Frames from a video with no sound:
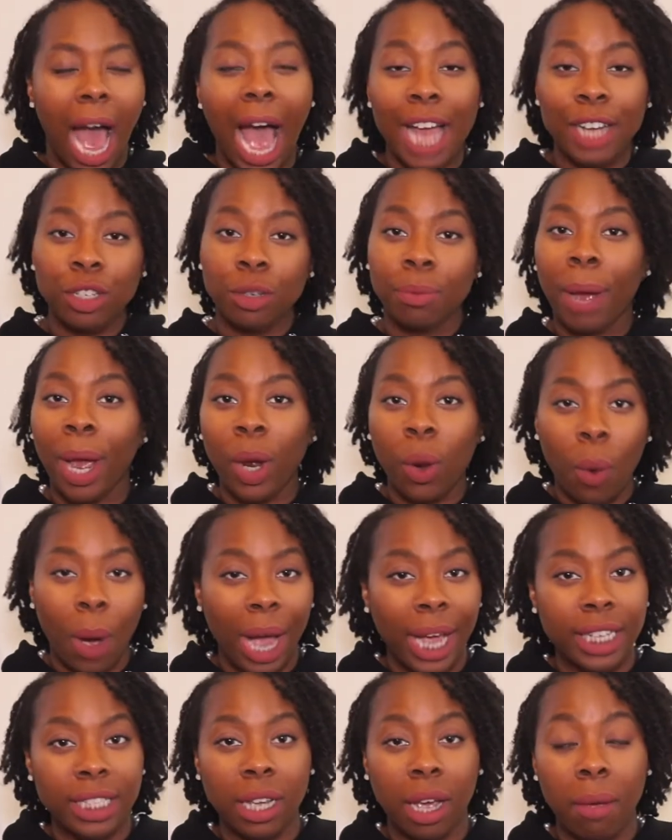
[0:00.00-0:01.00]
I do my
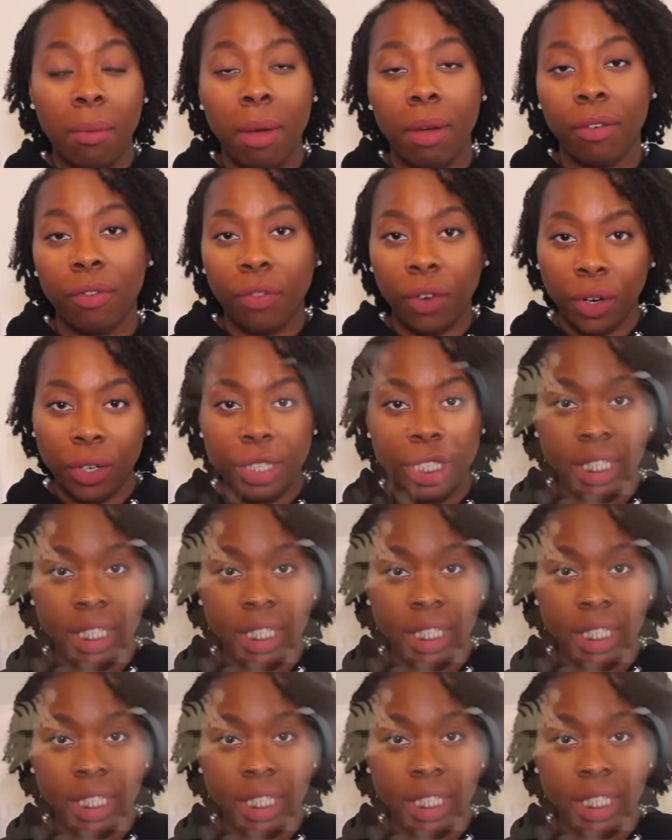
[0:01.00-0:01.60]
quiet time first